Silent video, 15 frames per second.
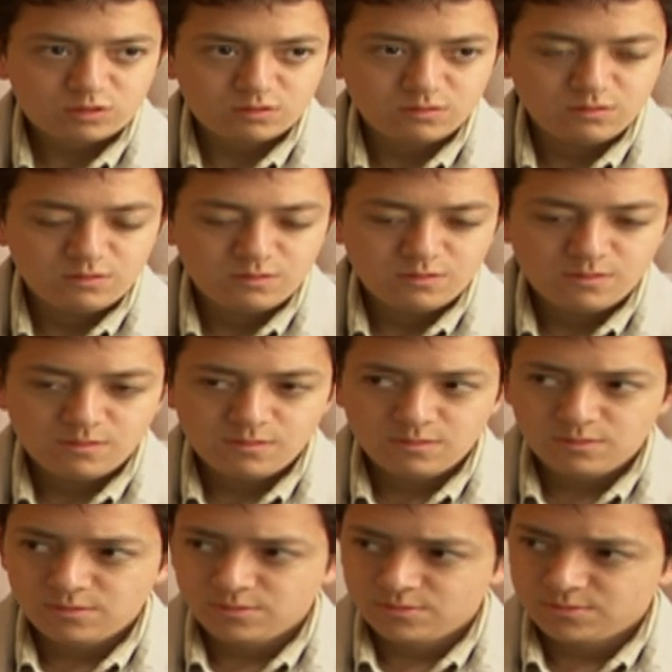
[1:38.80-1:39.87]

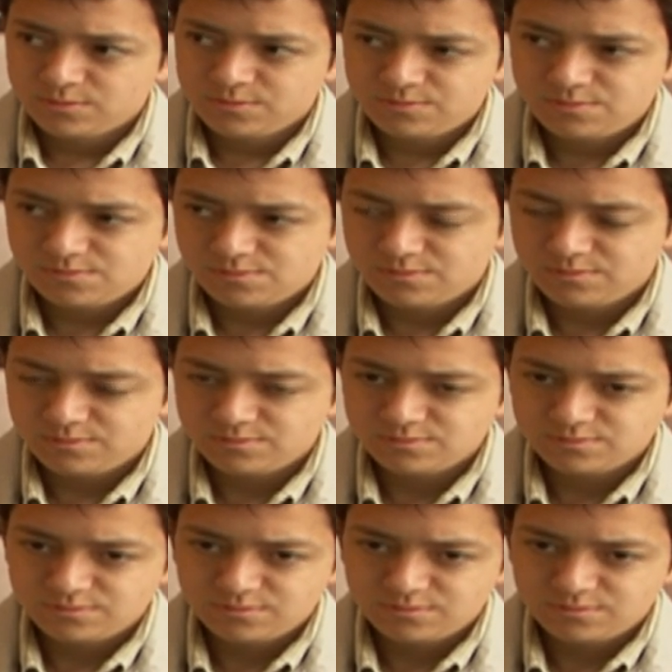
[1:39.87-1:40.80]
(silence)